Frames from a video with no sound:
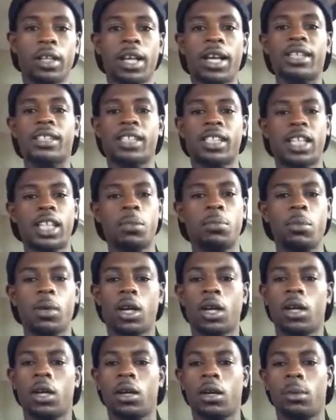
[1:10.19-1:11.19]
Let's keep
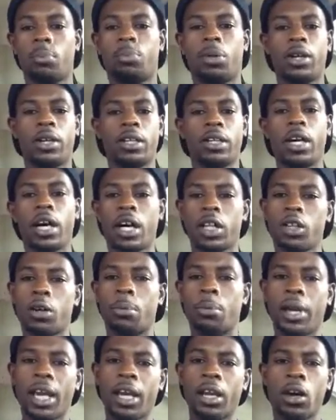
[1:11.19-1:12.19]
putting other
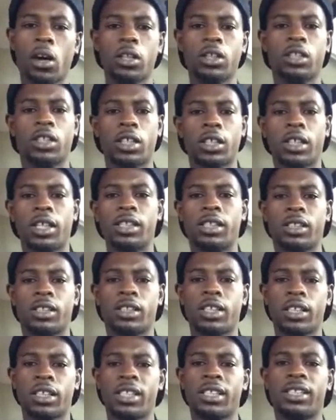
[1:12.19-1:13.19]
men onto this
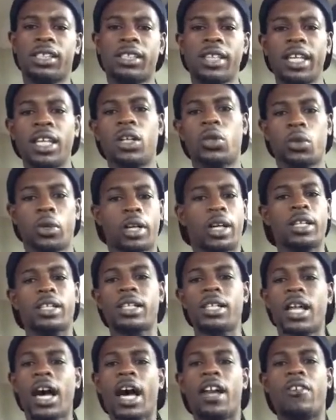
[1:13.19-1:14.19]
secret. Because
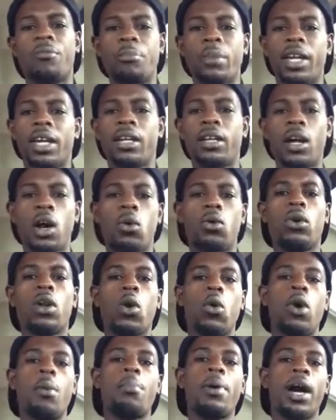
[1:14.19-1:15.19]
a lot of men don't
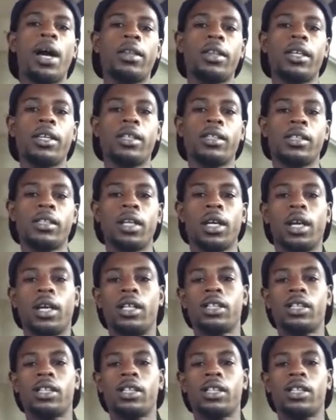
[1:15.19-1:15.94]
know about this.